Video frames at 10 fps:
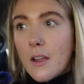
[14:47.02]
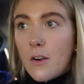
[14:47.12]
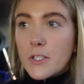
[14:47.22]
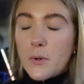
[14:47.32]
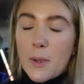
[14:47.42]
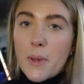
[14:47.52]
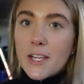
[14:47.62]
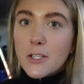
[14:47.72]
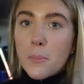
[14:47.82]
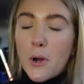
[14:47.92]
Also, I
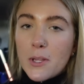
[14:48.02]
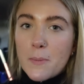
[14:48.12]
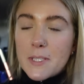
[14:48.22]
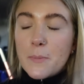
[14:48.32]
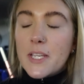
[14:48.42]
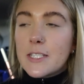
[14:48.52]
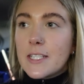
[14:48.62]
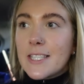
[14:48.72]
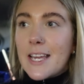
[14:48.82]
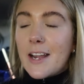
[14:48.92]
picked up all the bits and
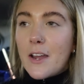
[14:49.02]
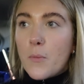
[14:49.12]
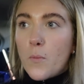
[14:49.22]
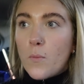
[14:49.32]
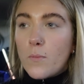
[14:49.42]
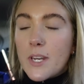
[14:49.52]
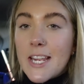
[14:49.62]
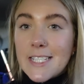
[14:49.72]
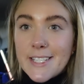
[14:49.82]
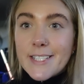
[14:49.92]
pieces that I
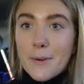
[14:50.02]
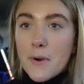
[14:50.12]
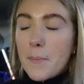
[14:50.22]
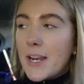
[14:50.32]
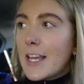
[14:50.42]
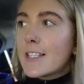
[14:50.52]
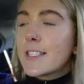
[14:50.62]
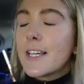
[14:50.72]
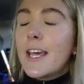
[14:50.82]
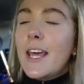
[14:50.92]
needed that were on my
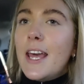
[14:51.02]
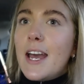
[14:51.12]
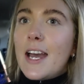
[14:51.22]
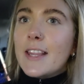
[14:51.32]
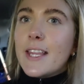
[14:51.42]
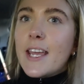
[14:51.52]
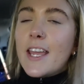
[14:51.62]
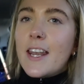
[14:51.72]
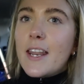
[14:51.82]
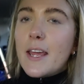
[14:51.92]
list. And
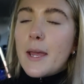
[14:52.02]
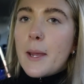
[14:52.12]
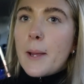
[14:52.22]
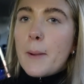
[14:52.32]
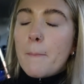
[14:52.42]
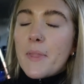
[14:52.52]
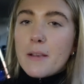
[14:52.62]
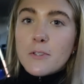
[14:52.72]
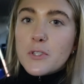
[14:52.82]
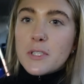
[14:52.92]
then, like,
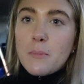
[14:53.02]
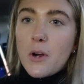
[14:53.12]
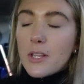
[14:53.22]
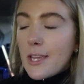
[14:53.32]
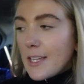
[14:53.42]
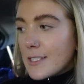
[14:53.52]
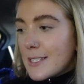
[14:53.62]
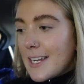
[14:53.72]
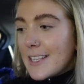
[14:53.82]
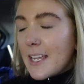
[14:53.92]
it was just small things.
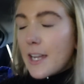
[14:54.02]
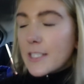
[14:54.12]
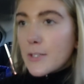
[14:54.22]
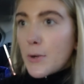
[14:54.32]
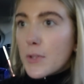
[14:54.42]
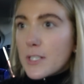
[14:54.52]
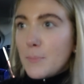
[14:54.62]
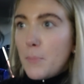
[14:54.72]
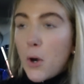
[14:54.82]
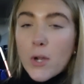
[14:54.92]
And then I saw this
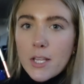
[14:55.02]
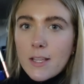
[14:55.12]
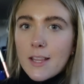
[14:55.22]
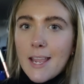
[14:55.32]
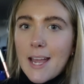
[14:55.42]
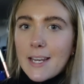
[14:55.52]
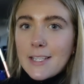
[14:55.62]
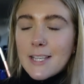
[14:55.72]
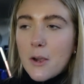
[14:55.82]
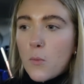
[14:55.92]
bucket that they had, and
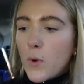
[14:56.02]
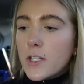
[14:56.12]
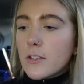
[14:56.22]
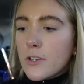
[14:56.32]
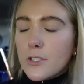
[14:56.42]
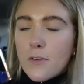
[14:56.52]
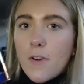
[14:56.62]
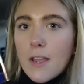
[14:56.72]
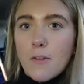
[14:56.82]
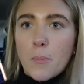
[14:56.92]
it's like a winter
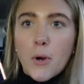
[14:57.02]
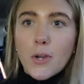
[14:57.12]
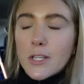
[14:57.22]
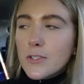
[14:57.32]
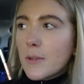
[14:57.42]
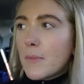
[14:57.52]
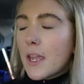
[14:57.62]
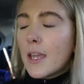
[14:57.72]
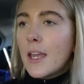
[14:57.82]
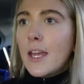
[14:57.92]
survival bucket or
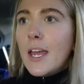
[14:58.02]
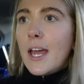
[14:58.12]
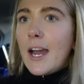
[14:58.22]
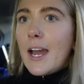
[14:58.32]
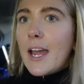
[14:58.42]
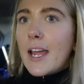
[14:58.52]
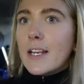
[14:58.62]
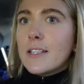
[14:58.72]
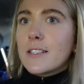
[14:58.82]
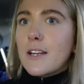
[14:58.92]
something.
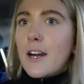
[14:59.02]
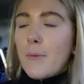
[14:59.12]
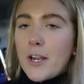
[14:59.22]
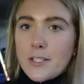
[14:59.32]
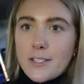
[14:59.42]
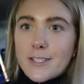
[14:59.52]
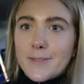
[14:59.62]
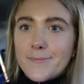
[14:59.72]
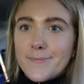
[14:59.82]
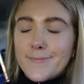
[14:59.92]
And I want it,
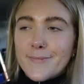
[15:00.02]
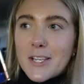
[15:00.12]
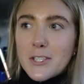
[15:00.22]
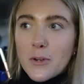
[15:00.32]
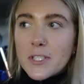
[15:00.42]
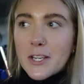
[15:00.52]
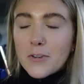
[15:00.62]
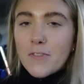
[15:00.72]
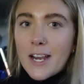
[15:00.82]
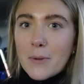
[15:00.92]
because it looks like
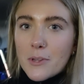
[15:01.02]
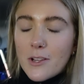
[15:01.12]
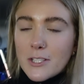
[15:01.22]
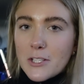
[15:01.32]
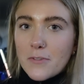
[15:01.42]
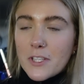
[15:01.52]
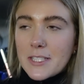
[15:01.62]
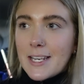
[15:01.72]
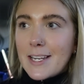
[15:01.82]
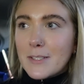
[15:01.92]
good value with all the stuff
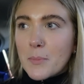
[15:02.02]
that's in it.